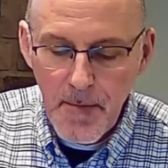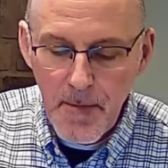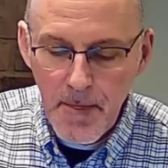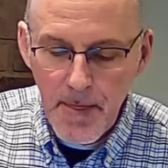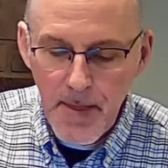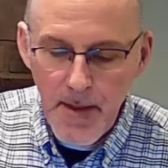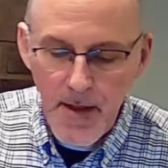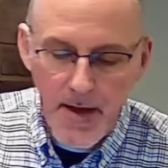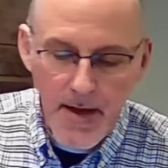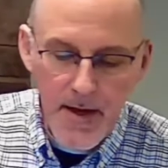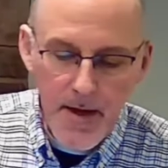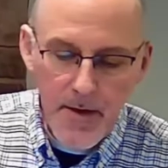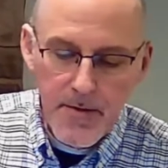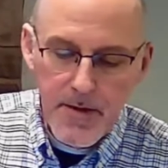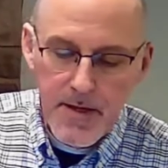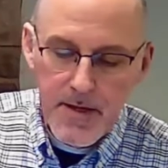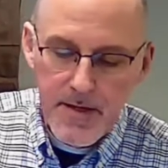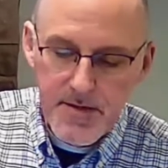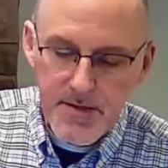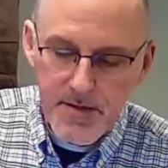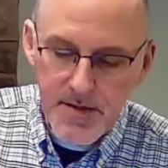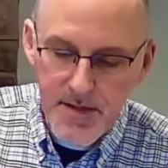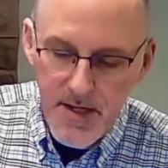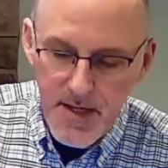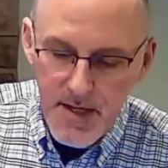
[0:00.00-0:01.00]
how they
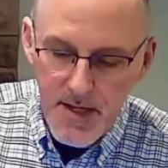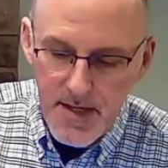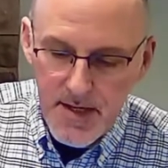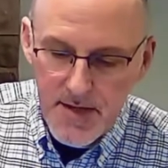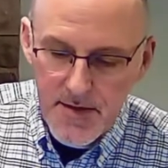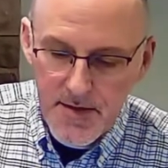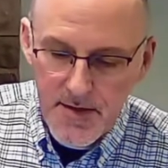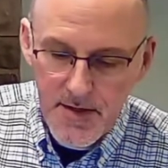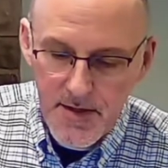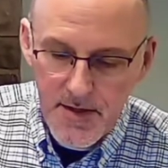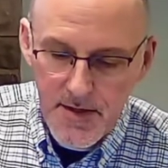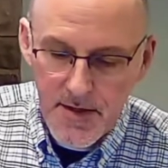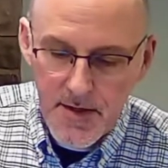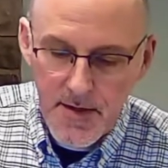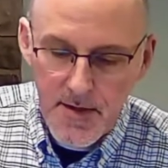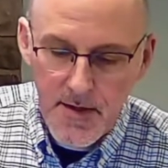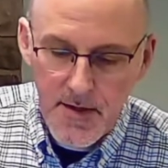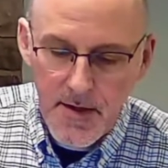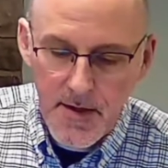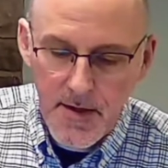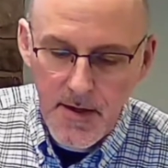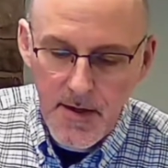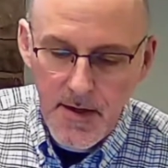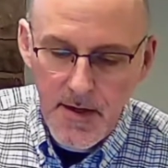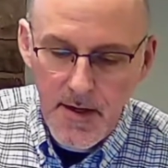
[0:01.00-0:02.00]
sinned,
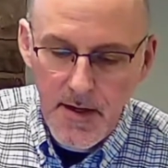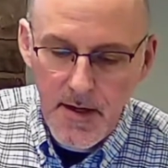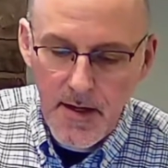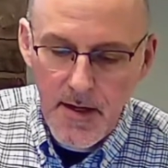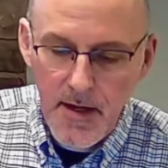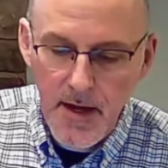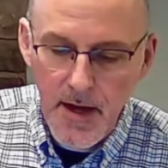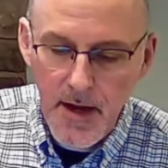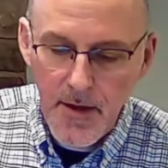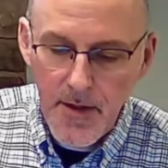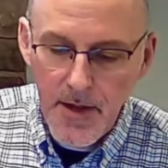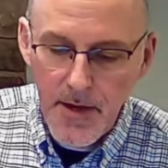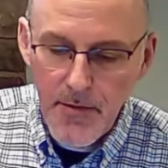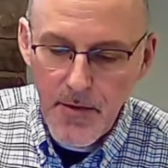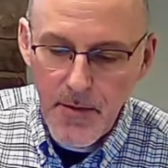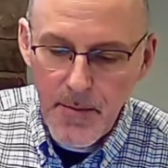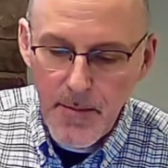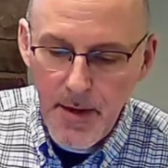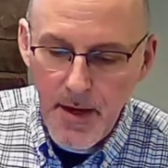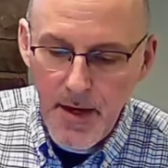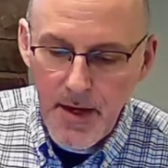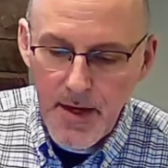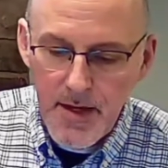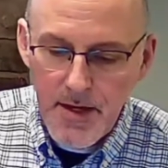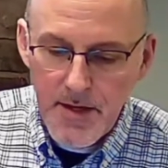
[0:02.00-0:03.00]
and how they were
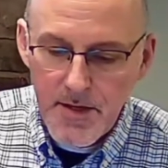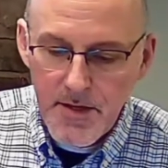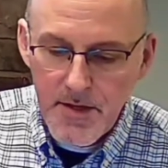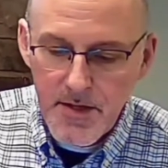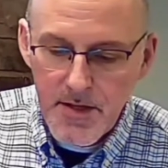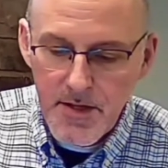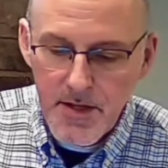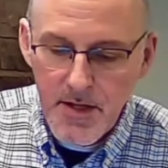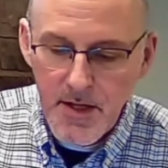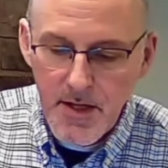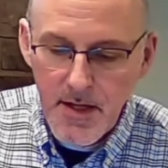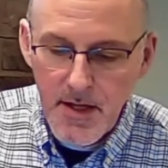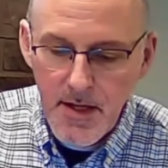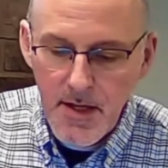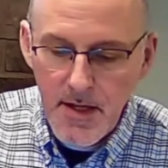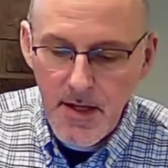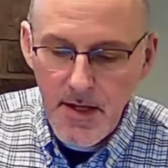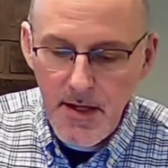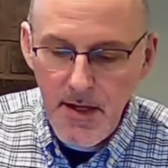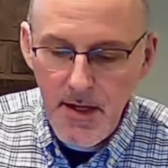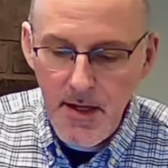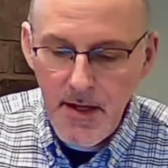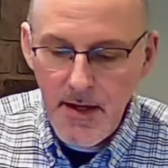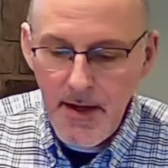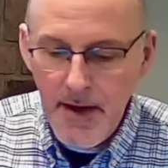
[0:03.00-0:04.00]
punished,
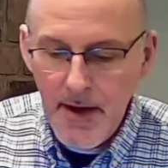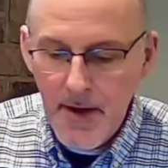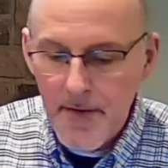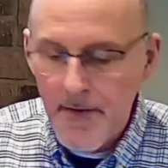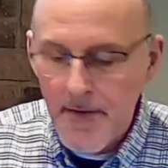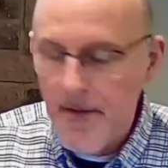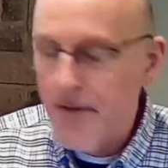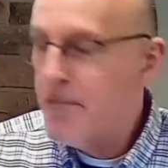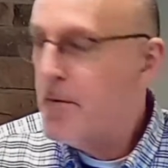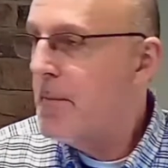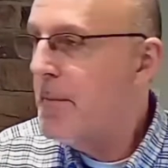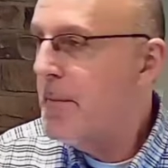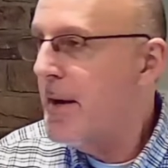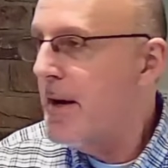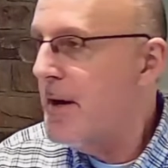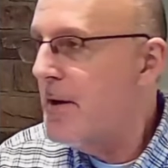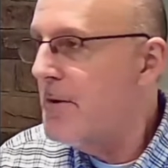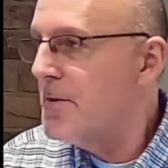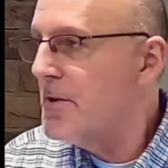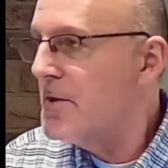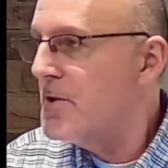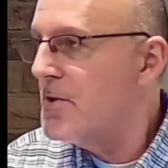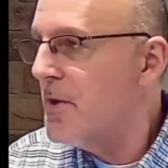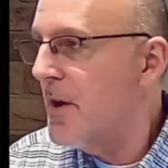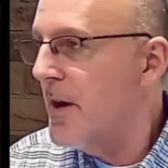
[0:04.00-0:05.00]
and how they prepared
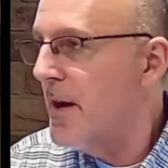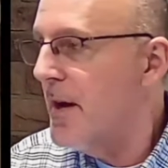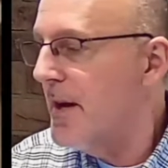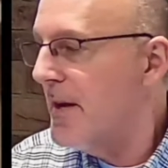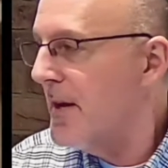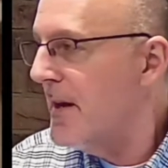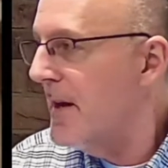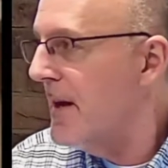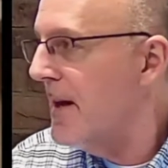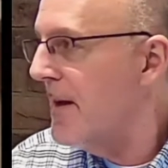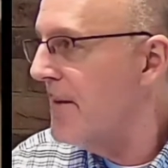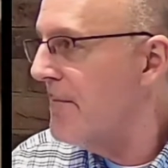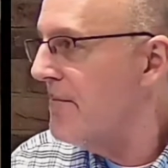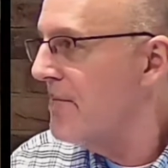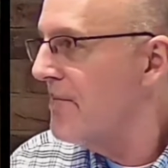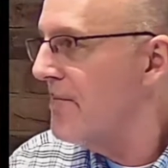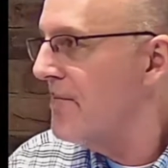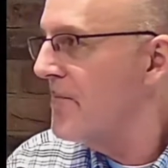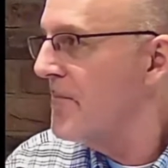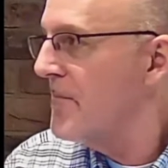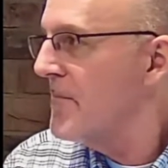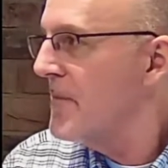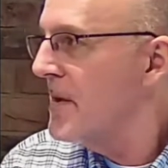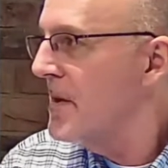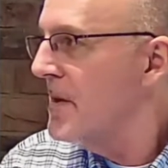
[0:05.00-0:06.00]
to try again.
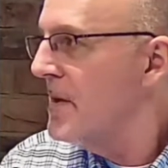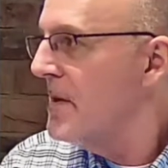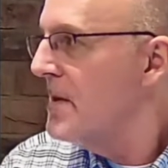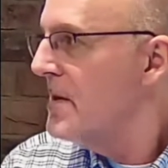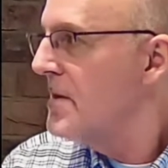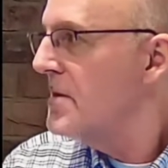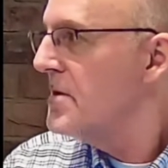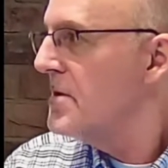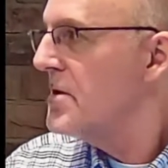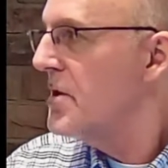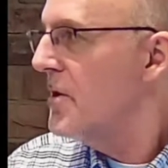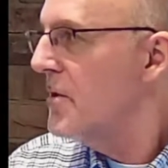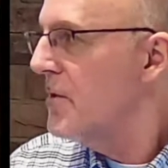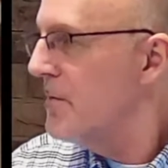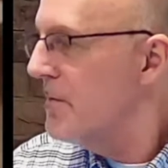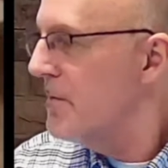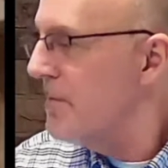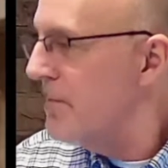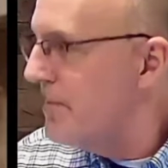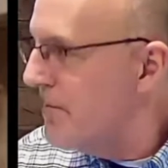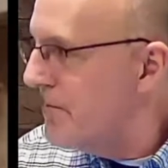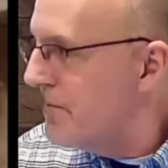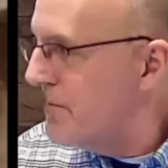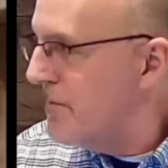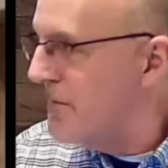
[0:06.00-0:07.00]
So
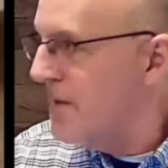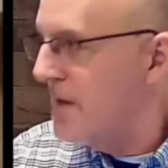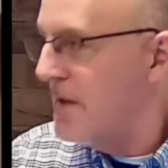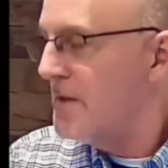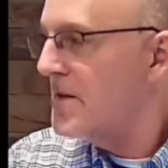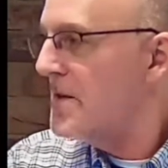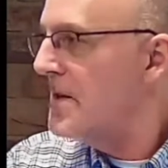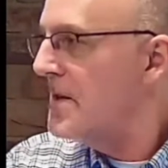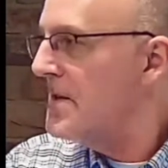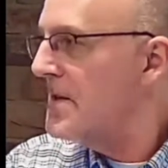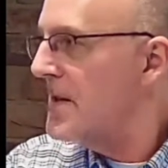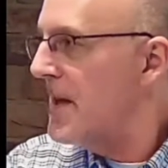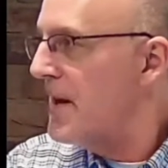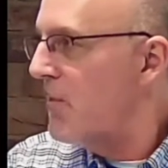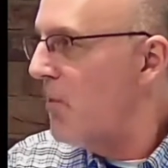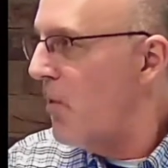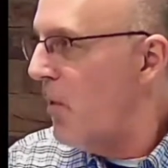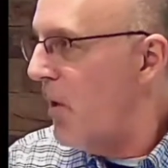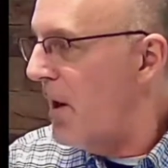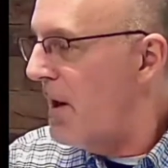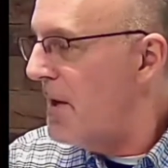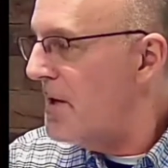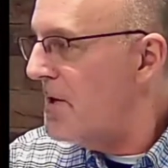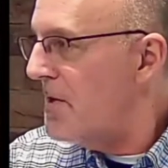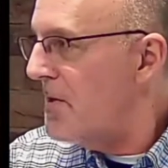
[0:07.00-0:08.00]
this is a
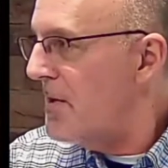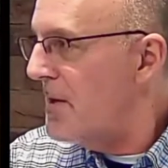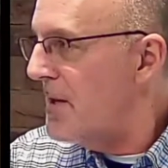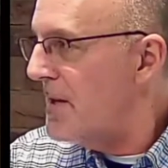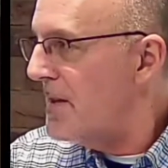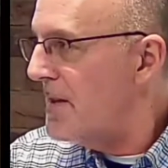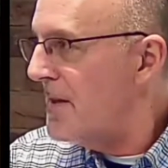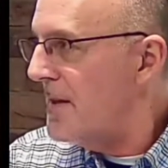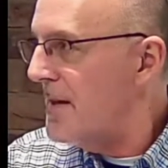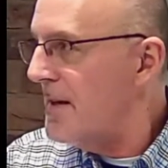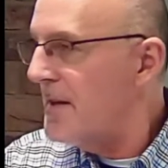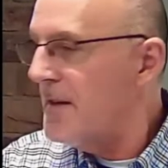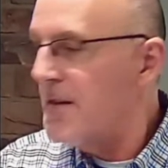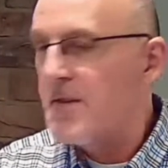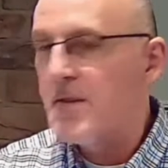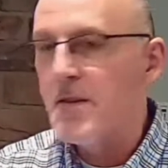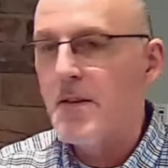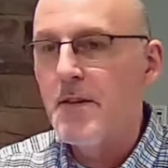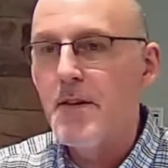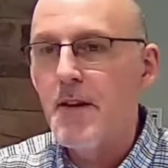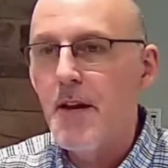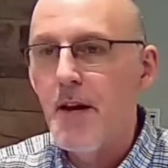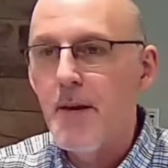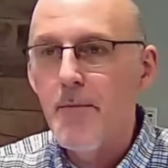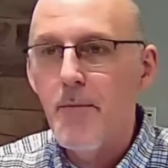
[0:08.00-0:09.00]
wandering thing. It's a
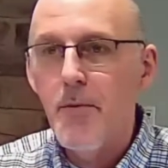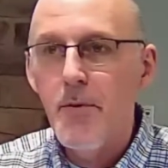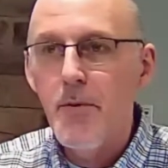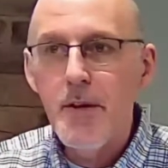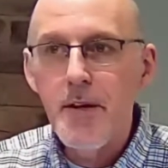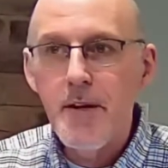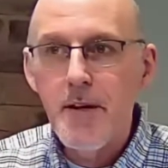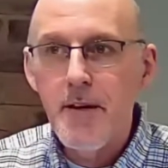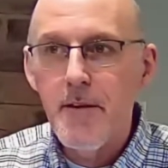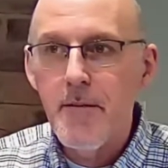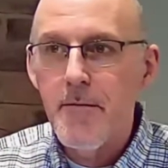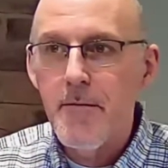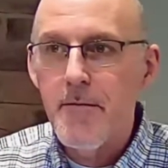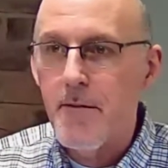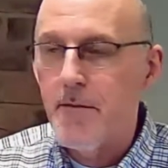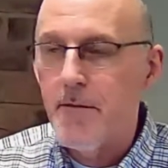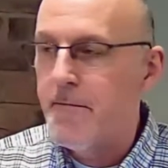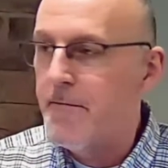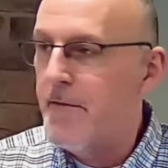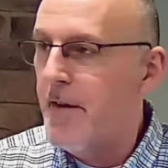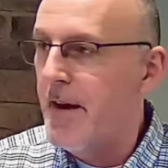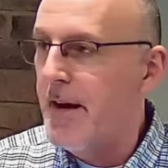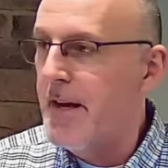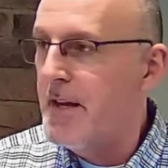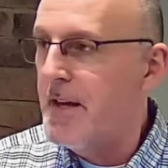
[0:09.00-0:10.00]
numbering of the
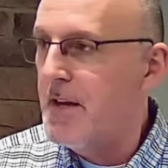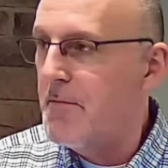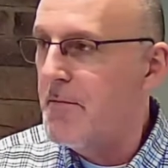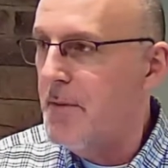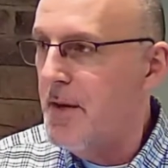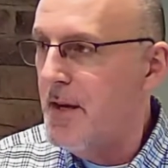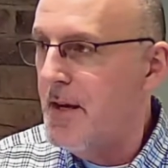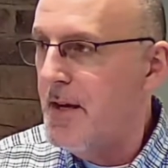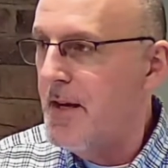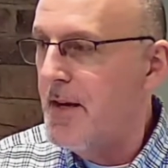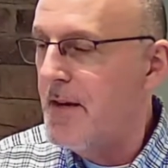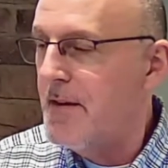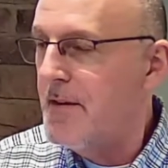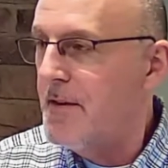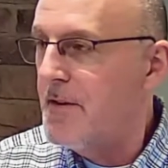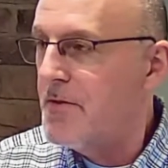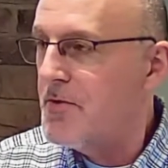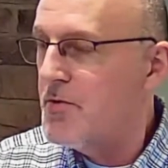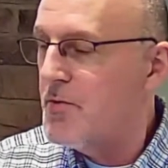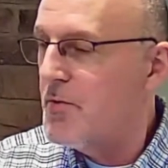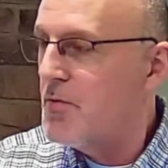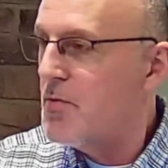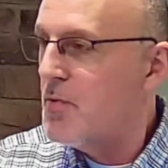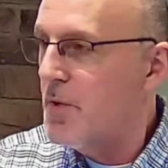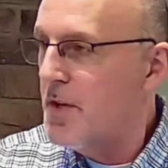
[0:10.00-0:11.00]
fighting men.
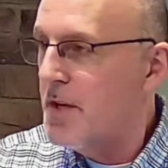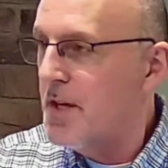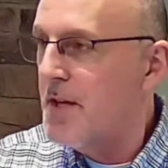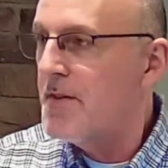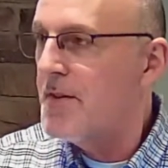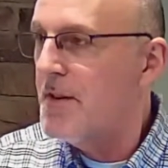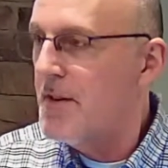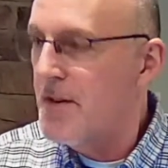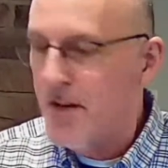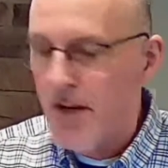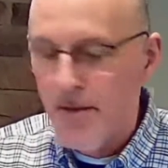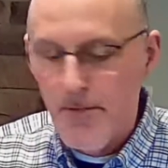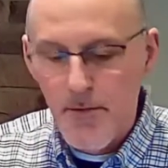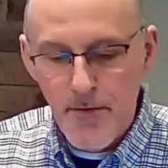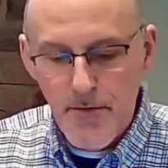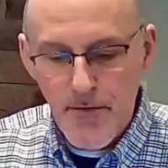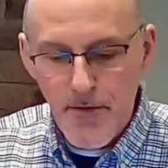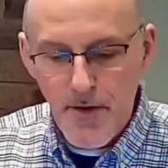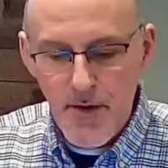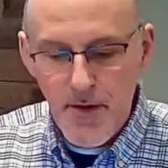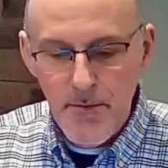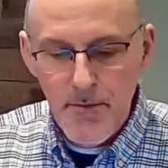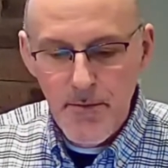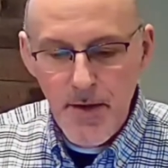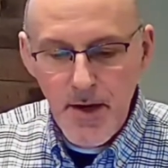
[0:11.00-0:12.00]
This is where you get the number
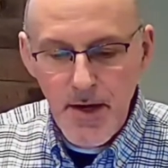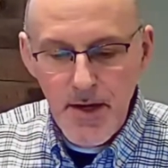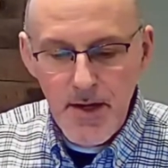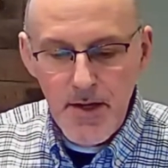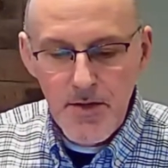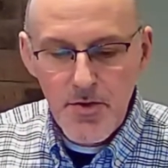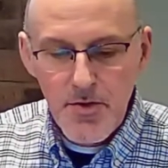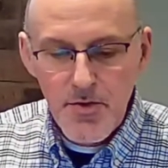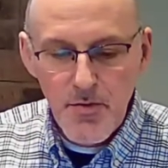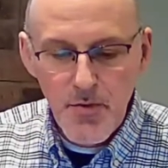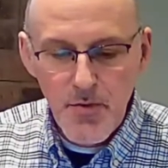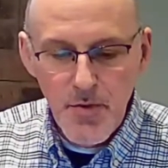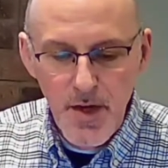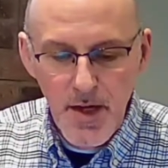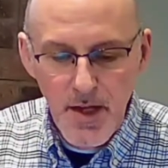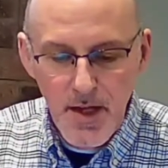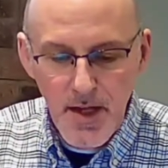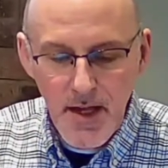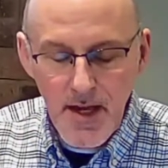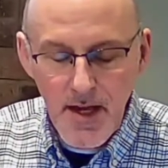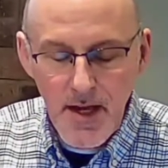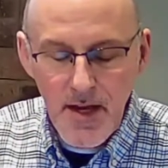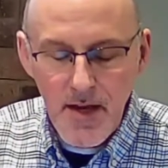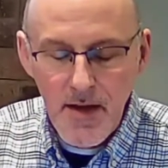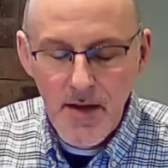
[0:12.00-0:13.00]
from, but it's
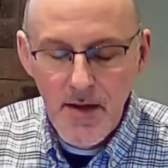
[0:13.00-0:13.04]
really